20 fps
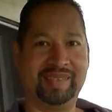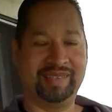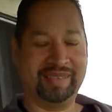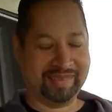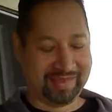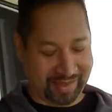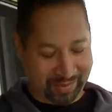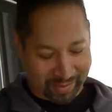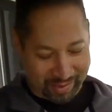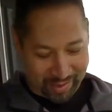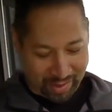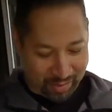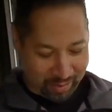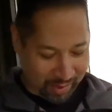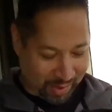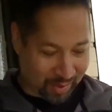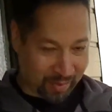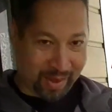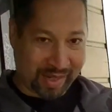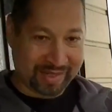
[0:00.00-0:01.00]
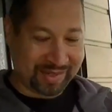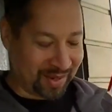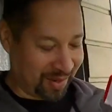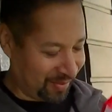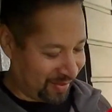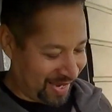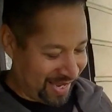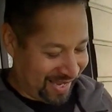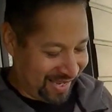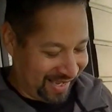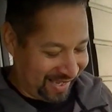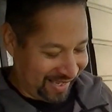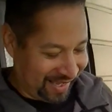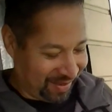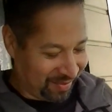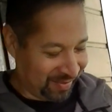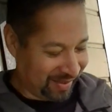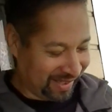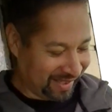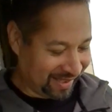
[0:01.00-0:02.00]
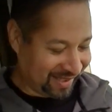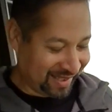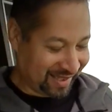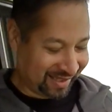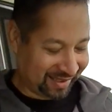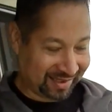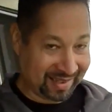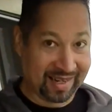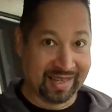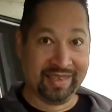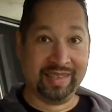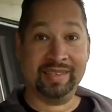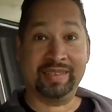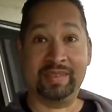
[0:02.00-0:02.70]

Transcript: This is going to be yummy in my tummy. Wow.